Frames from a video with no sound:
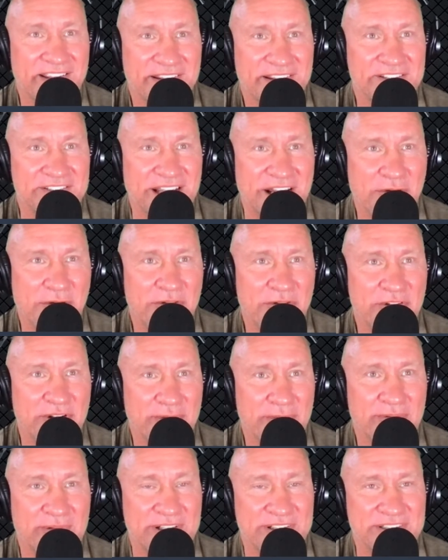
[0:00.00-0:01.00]
because I go over their
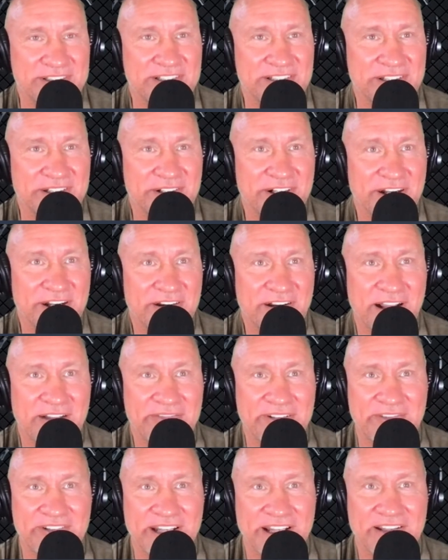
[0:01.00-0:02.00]
place and clean their car off
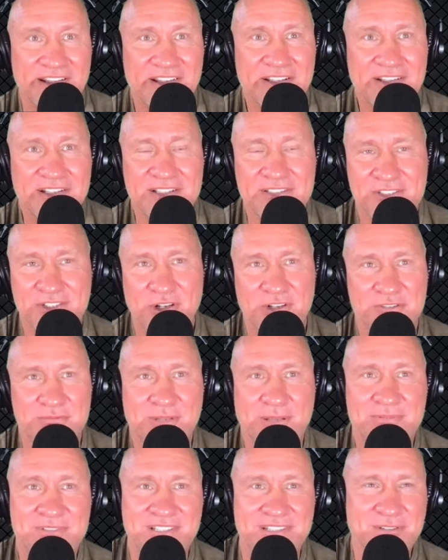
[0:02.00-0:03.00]
every day. She calls me
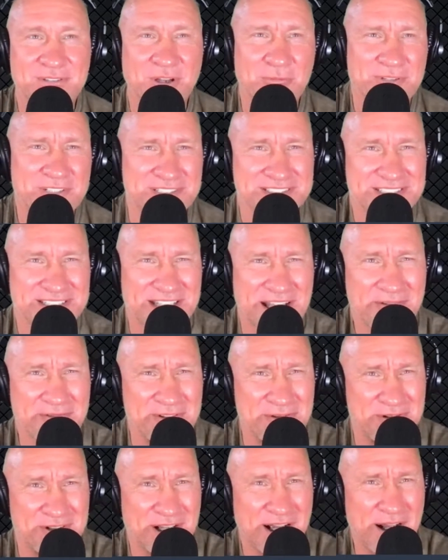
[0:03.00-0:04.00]
up and says, oh, we just love
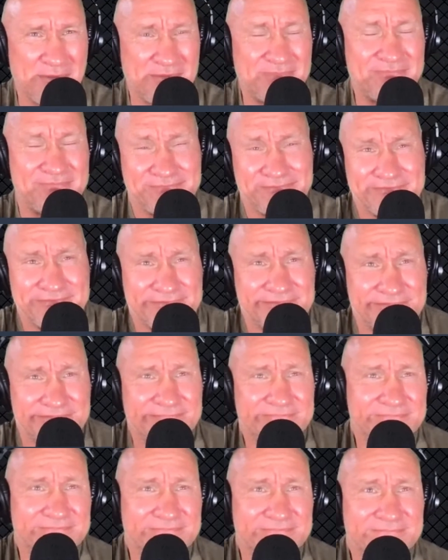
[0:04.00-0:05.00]
you, Tom.
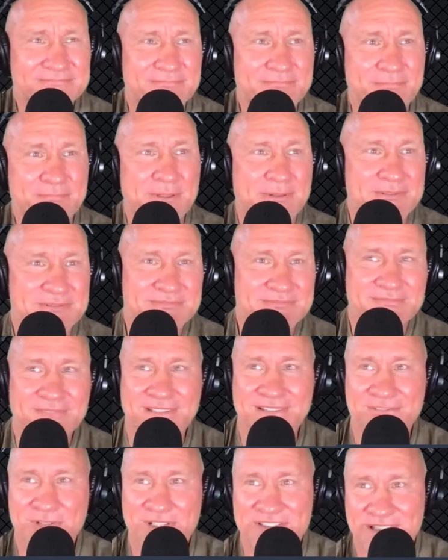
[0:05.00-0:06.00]
But the
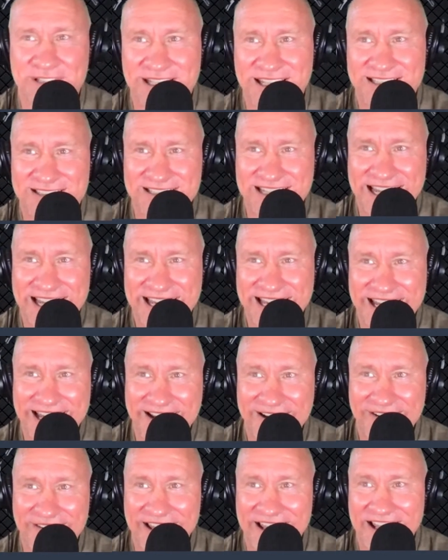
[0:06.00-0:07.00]
Tracy kids can't
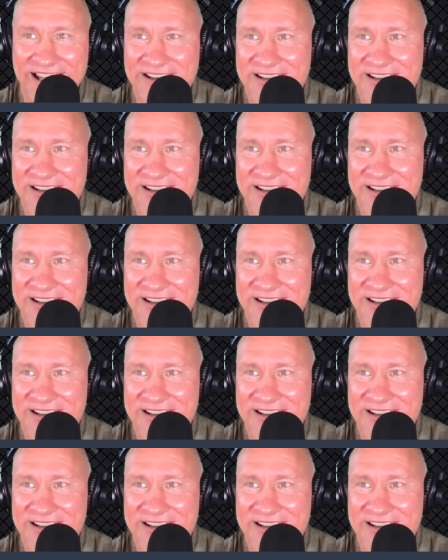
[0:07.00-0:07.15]
handle that.